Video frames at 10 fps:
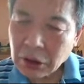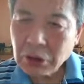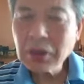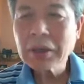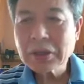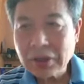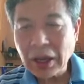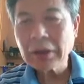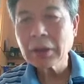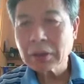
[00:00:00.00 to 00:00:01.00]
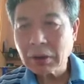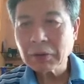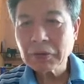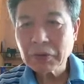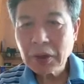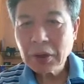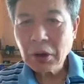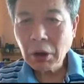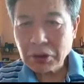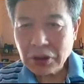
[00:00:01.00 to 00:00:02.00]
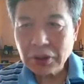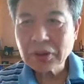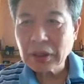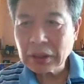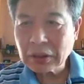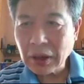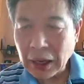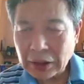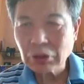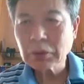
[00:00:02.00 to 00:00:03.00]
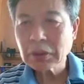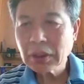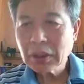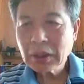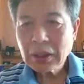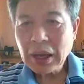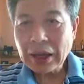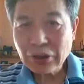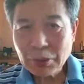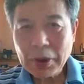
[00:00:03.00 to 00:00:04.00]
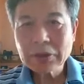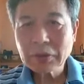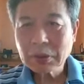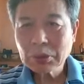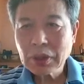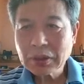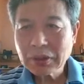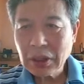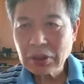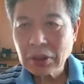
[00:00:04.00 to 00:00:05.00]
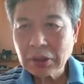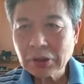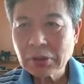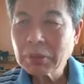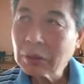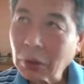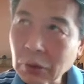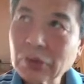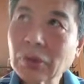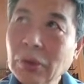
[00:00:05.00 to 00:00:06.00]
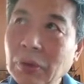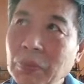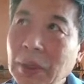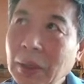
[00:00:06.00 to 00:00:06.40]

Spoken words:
good understanding of not just the intellectual aspects of the Buddha's teachings, but also